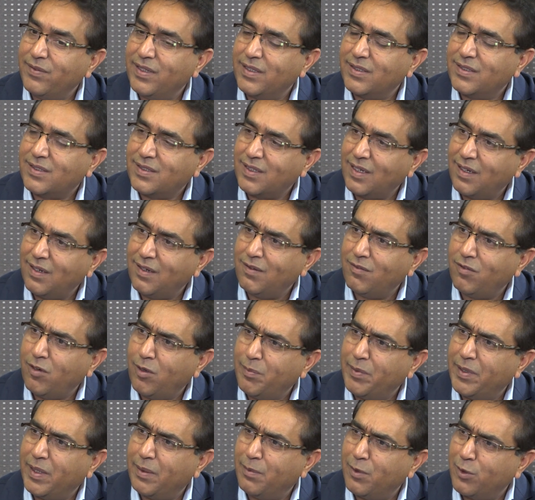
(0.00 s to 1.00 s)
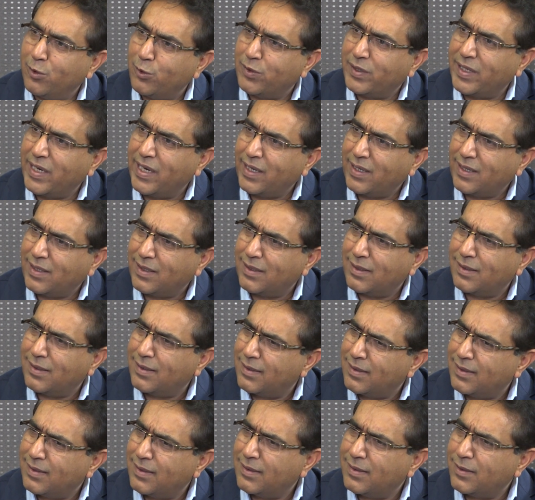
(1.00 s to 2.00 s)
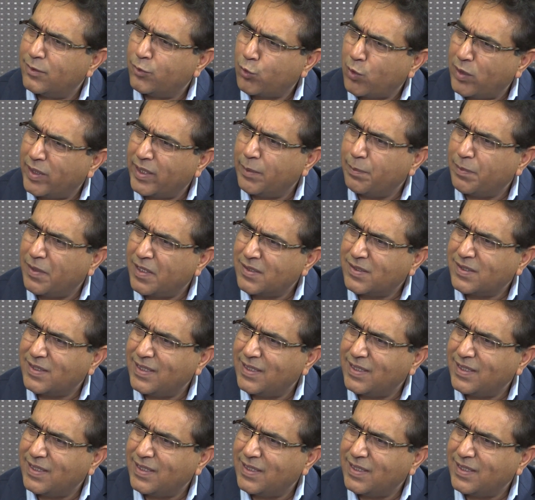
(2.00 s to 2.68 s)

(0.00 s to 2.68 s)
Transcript: they still will be able to take 20 plus